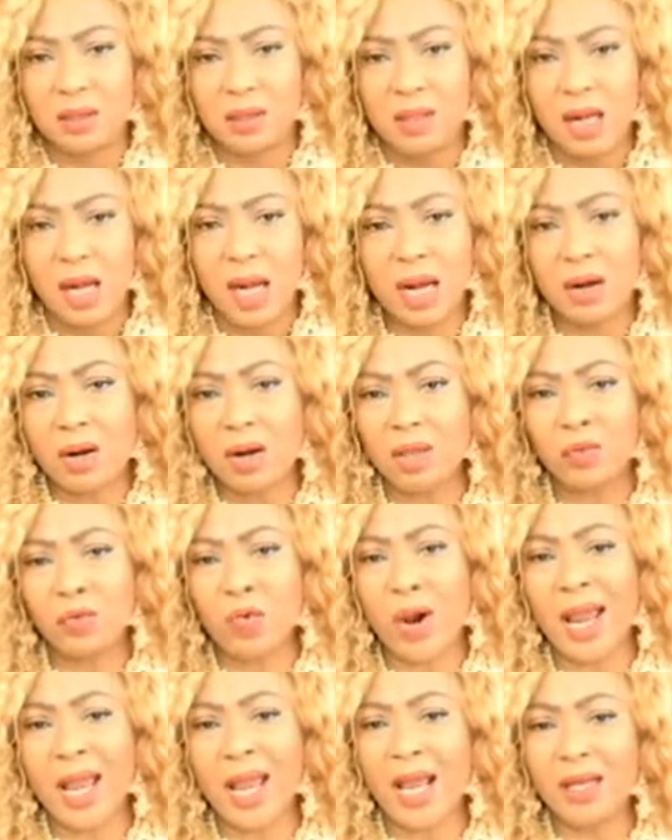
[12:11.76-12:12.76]
And God
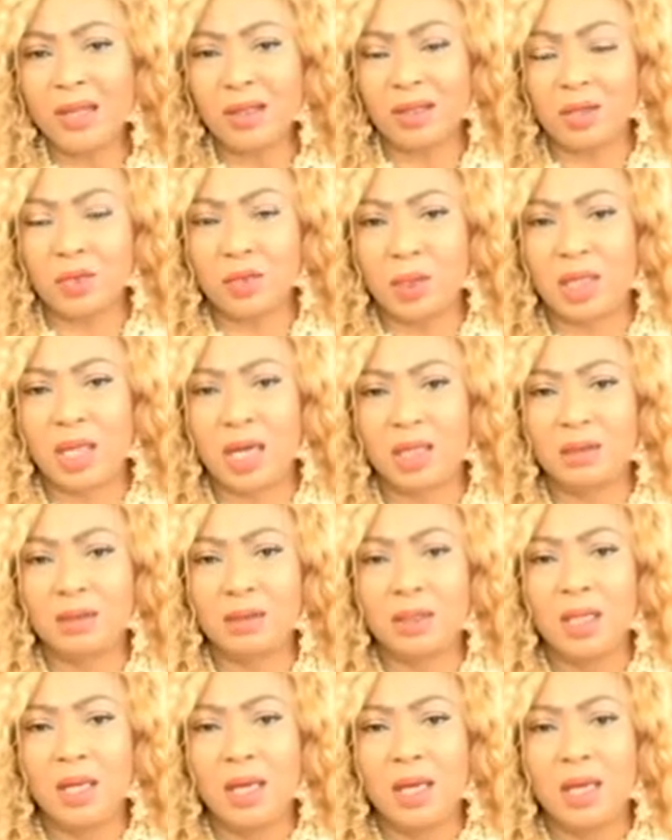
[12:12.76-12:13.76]
wired us with that.
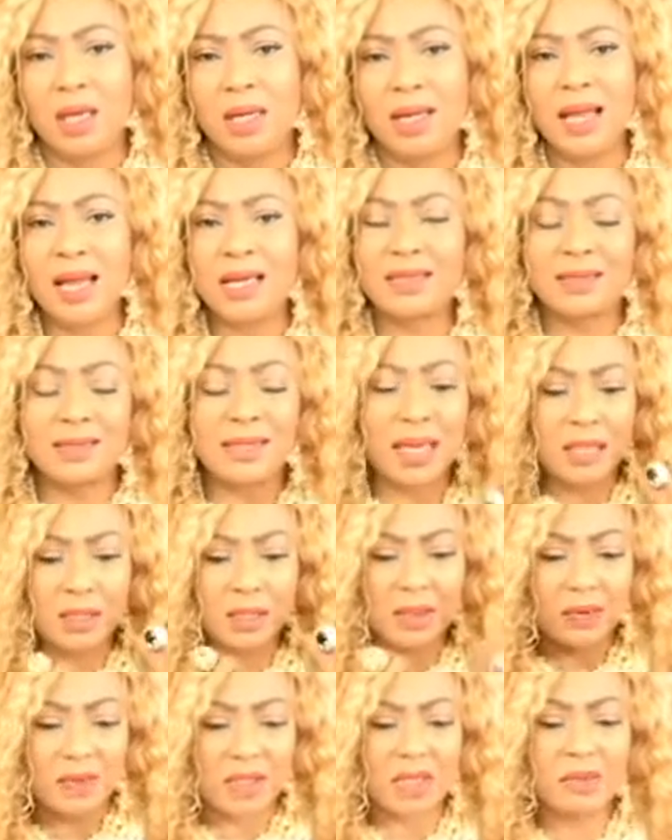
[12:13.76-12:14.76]
That
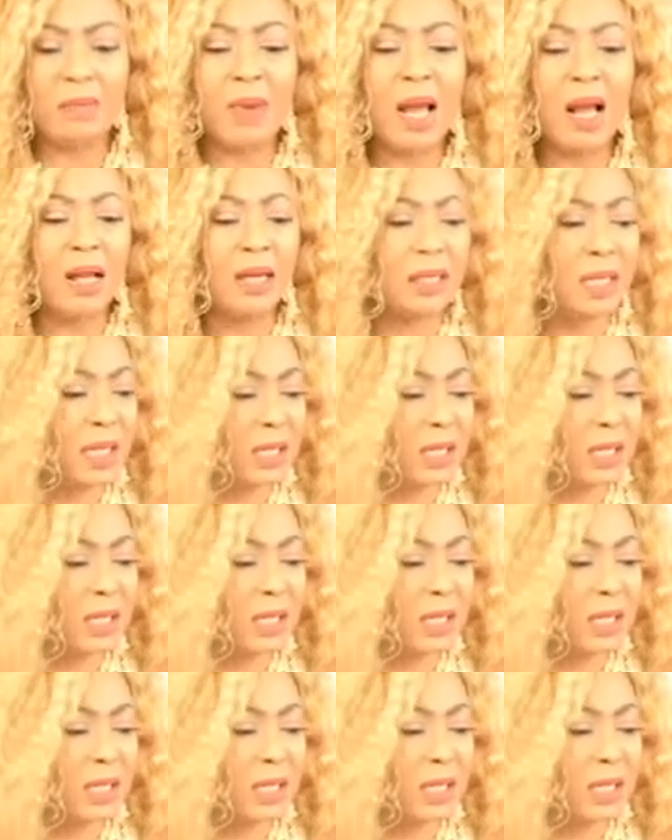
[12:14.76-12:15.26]
sense of smell,